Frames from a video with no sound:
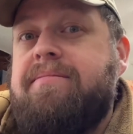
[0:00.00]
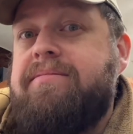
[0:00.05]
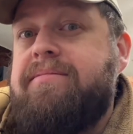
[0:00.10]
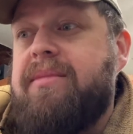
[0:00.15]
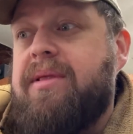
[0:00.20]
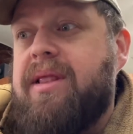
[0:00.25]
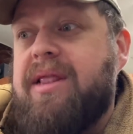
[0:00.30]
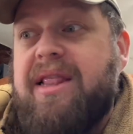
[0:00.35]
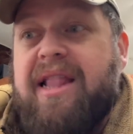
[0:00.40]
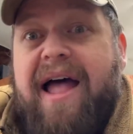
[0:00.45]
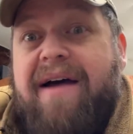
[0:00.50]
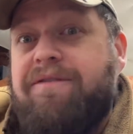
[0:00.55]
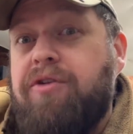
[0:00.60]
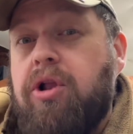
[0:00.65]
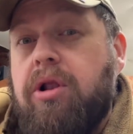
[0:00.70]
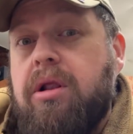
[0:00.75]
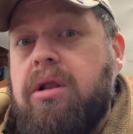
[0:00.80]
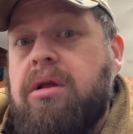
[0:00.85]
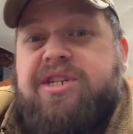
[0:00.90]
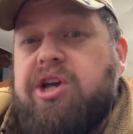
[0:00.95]

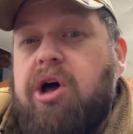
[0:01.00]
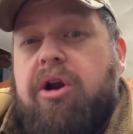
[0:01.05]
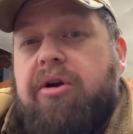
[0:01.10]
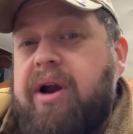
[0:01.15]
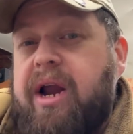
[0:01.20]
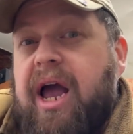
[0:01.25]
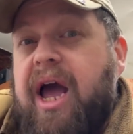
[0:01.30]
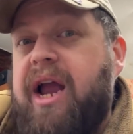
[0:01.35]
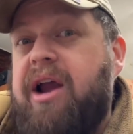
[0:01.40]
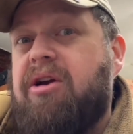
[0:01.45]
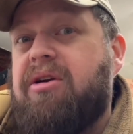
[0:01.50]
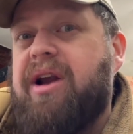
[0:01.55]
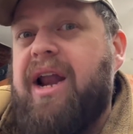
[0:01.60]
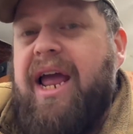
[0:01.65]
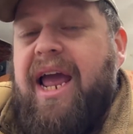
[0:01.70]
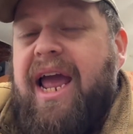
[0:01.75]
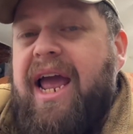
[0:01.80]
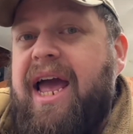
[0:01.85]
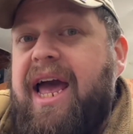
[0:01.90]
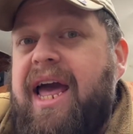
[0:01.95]
level soldering iron,
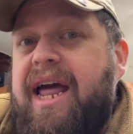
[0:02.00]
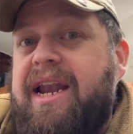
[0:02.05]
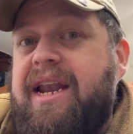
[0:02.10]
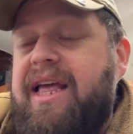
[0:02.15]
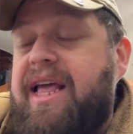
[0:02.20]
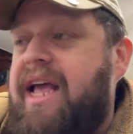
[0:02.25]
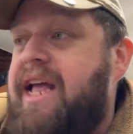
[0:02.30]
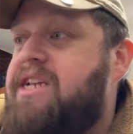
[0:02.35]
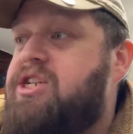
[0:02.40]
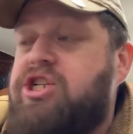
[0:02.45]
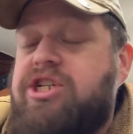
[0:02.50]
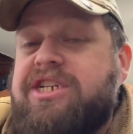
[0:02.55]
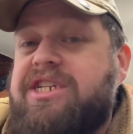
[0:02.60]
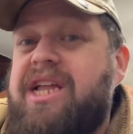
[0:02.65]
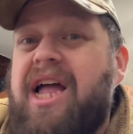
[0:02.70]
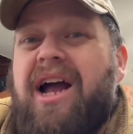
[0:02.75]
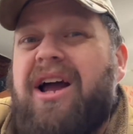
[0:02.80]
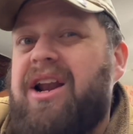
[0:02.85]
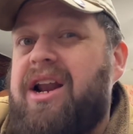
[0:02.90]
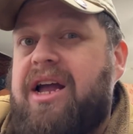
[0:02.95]
and it's just
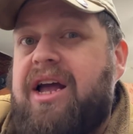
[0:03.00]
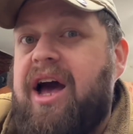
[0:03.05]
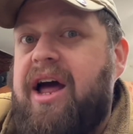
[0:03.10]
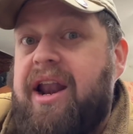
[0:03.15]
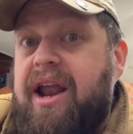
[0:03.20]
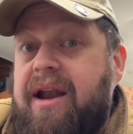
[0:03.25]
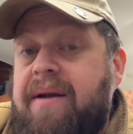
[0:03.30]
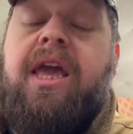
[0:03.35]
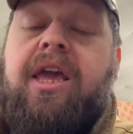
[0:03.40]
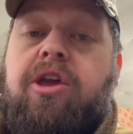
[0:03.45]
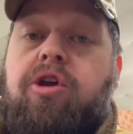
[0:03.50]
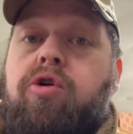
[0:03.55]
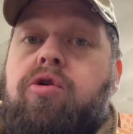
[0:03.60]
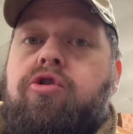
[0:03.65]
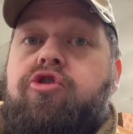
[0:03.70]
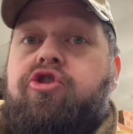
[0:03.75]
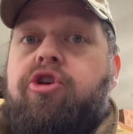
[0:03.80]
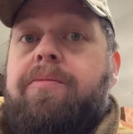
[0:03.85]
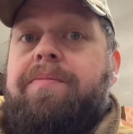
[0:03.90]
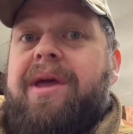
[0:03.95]
not going to cut it. You
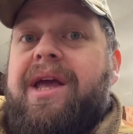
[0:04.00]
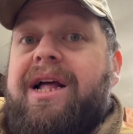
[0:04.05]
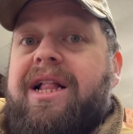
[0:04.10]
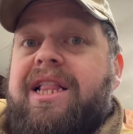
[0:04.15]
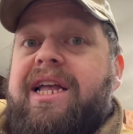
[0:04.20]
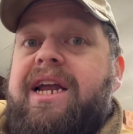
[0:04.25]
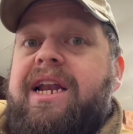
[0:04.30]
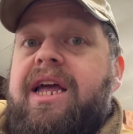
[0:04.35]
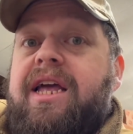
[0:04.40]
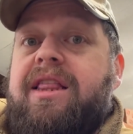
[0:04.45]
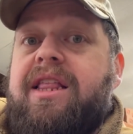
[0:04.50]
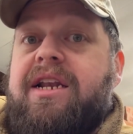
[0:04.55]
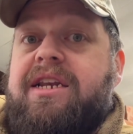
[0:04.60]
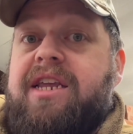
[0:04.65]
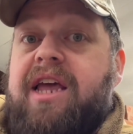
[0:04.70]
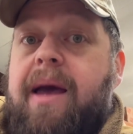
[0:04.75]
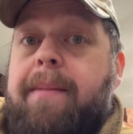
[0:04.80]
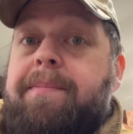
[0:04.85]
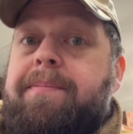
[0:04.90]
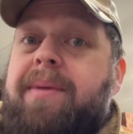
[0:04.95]
should be cleaning the
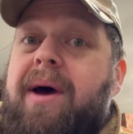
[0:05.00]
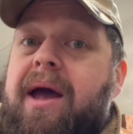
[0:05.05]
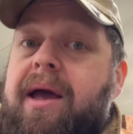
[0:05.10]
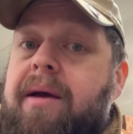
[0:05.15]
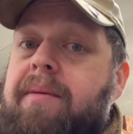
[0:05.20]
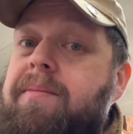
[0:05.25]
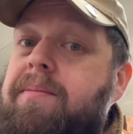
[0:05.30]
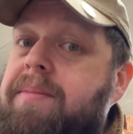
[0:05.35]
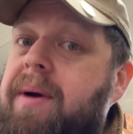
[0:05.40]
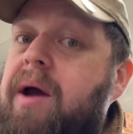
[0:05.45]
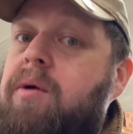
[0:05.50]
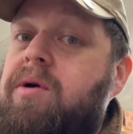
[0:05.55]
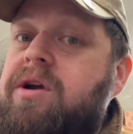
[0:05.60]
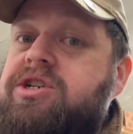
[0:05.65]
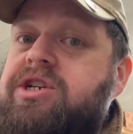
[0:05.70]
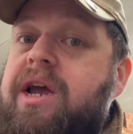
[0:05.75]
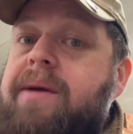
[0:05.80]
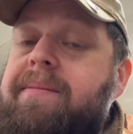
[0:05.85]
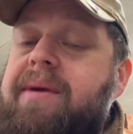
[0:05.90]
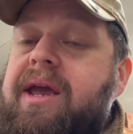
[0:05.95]
tip, by
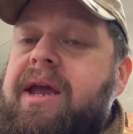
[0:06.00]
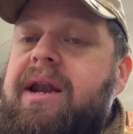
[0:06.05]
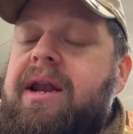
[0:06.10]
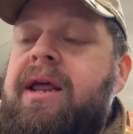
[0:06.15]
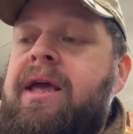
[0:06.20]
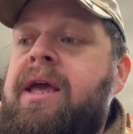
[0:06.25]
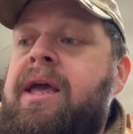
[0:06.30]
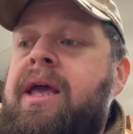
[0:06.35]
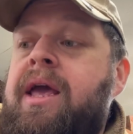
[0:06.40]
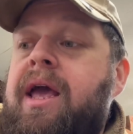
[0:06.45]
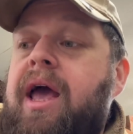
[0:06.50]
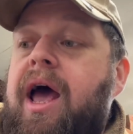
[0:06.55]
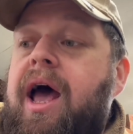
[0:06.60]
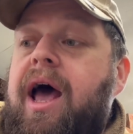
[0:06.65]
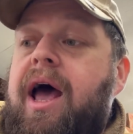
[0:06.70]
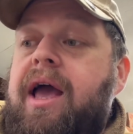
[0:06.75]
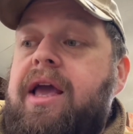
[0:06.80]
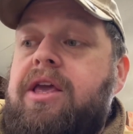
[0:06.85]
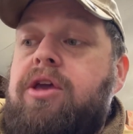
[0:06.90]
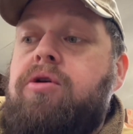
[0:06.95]
which I mean
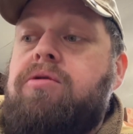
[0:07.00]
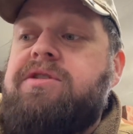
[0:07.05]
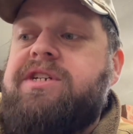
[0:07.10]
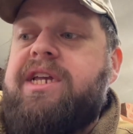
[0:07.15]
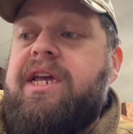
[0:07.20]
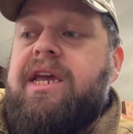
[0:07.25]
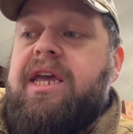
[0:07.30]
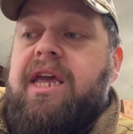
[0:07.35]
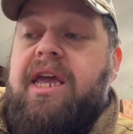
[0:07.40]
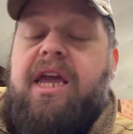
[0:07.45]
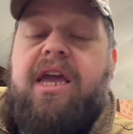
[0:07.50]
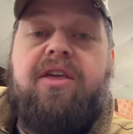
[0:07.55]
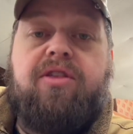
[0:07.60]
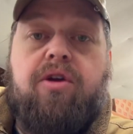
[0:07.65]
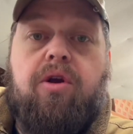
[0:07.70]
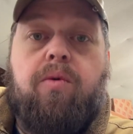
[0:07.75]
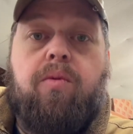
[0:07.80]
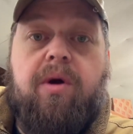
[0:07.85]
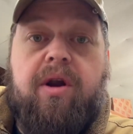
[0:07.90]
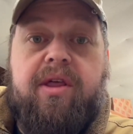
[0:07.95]
using
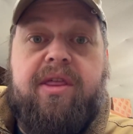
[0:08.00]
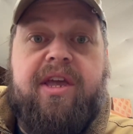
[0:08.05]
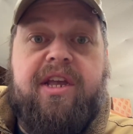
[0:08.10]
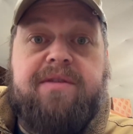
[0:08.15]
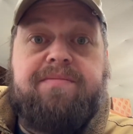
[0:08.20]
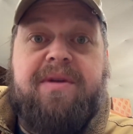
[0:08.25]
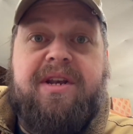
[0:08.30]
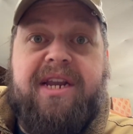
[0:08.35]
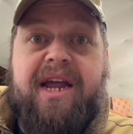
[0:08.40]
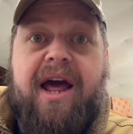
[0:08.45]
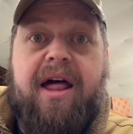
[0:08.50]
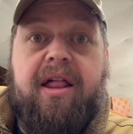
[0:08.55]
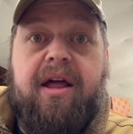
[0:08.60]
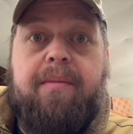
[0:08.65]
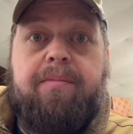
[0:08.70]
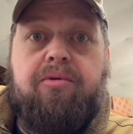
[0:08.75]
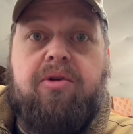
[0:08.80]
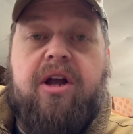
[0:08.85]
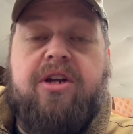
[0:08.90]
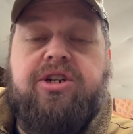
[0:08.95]
either one of these metallic
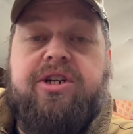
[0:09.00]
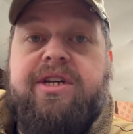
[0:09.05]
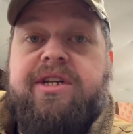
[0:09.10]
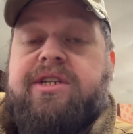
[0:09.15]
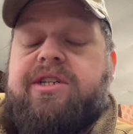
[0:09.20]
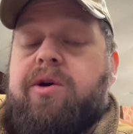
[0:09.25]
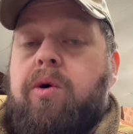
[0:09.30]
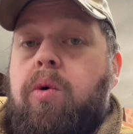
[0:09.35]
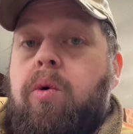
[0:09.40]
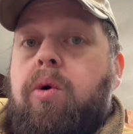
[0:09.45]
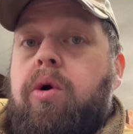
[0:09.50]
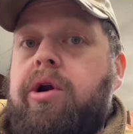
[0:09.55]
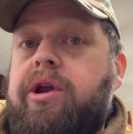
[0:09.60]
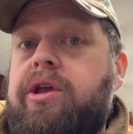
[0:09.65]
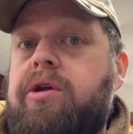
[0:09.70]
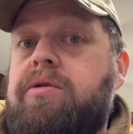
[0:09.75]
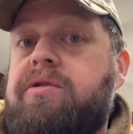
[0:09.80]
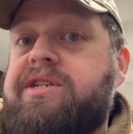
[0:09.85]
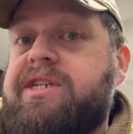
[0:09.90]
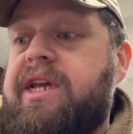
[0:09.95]
brushes or
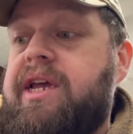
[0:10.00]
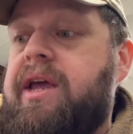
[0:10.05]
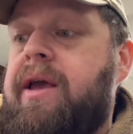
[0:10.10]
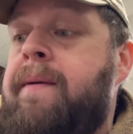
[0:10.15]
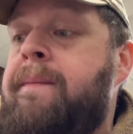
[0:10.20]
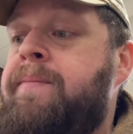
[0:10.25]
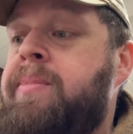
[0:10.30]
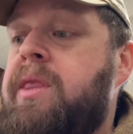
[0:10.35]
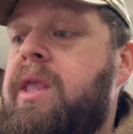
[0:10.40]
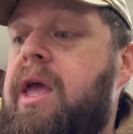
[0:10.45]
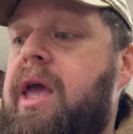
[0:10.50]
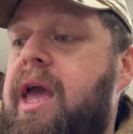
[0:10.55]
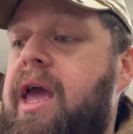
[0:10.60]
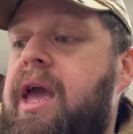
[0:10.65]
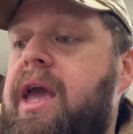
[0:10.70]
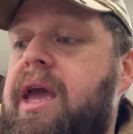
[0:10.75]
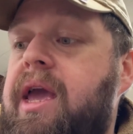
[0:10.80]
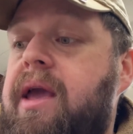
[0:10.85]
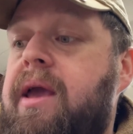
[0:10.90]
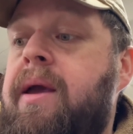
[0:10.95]
using
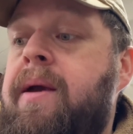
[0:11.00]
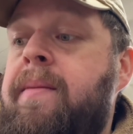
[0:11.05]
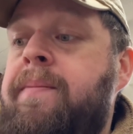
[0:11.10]
a